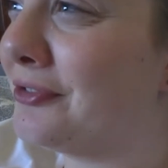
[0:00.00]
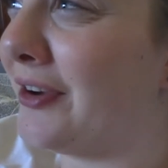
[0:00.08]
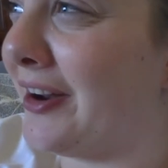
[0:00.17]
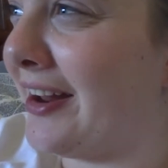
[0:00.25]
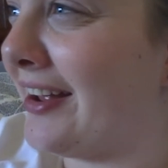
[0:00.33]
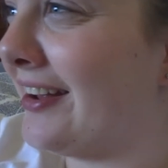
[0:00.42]

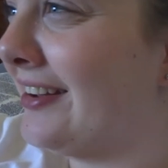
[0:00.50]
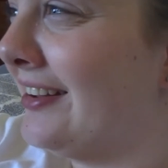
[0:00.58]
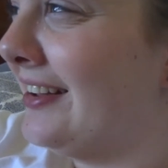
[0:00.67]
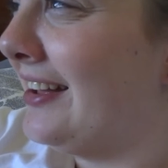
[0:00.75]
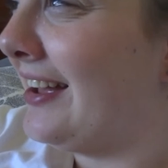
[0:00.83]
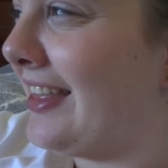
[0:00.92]
funny
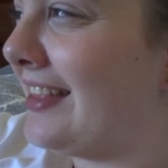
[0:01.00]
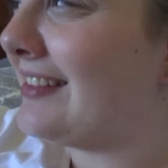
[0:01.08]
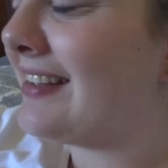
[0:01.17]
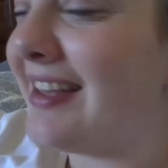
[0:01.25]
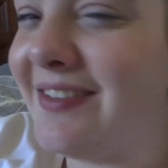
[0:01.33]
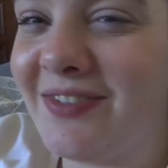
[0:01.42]

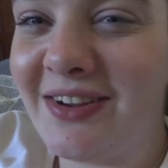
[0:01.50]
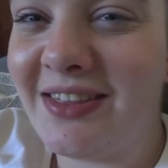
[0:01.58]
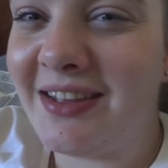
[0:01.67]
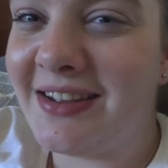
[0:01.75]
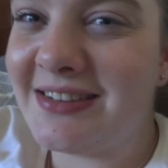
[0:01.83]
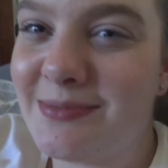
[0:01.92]
thinks
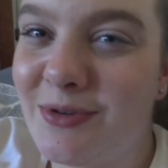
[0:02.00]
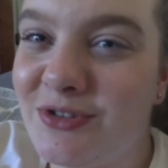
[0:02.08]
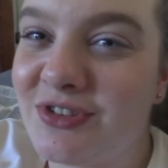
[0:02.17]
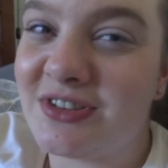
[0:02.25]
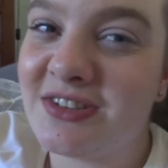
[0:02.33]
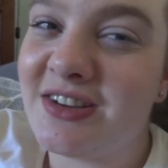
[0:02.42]
everything is the
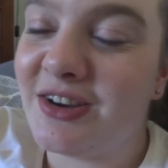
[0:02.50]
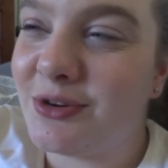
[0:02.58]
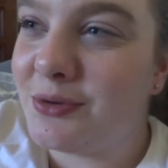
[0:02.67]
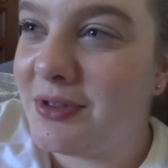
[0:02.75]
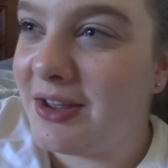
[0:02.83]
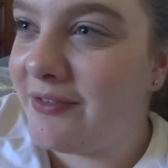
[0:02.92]
most
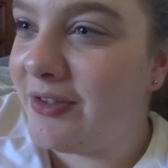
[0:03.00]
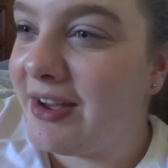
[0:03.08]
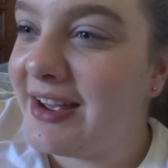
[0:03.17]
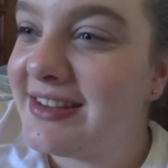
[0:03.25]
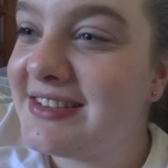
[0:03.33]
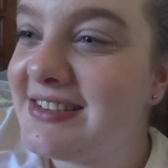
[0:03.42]
hysterical thing ever.
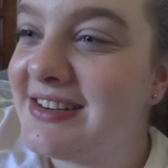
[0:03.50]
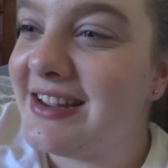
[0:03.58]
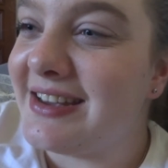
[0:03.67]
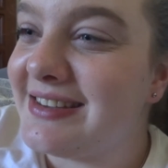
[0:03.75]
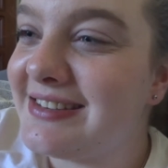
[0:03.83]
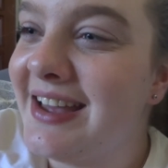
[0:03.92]
Like I
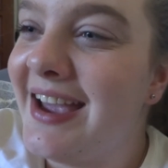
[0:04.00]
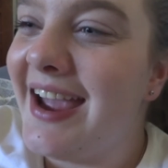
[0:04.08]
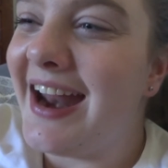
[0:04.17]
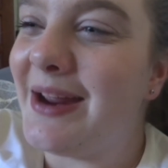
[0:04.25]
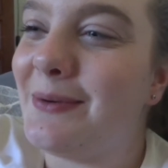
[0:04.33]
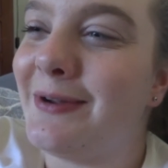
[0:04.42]
sneezed
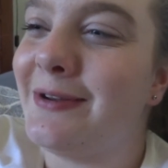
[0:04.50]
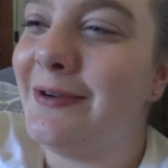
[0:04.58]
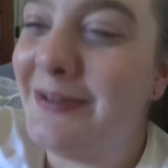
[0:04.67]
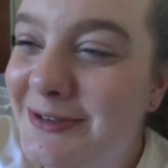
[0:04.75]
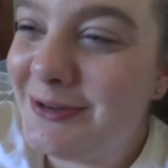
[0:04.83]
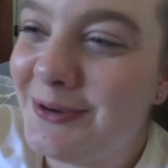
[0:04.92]
and he went,
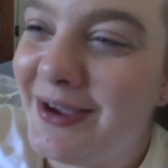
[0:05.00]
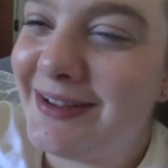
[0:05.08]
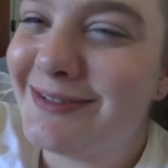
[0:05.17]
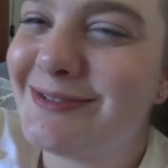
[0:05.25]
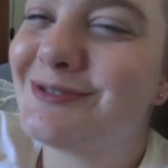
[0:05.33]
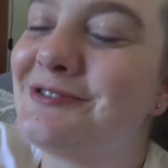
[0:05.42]
achoo,
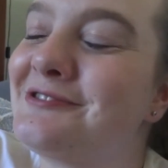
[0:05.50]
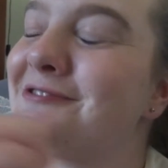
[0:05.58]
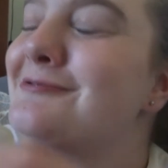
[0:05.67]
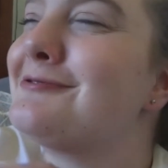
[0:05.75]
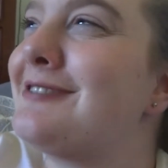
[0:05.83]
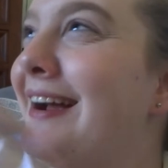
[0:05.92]
and just
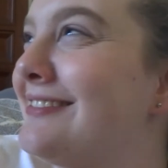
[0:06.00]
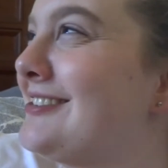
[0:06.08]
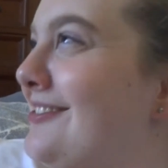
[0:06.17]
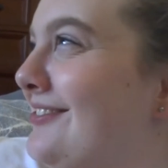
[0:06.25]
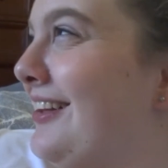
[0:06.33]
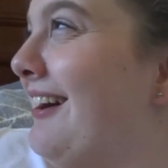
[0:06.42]
cracked
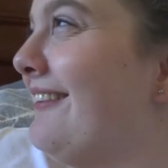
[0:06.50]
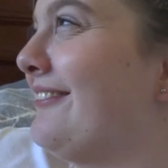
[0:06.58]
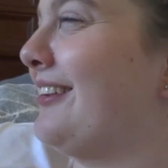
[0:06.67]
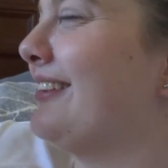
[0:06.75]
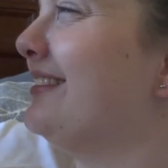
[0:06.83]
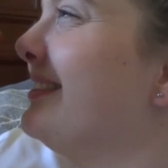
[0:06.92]
up
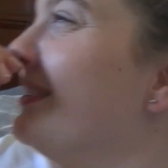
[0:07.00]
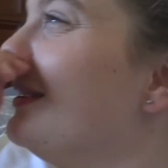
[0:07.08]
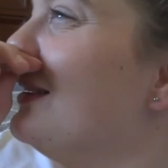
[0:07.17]
laughing.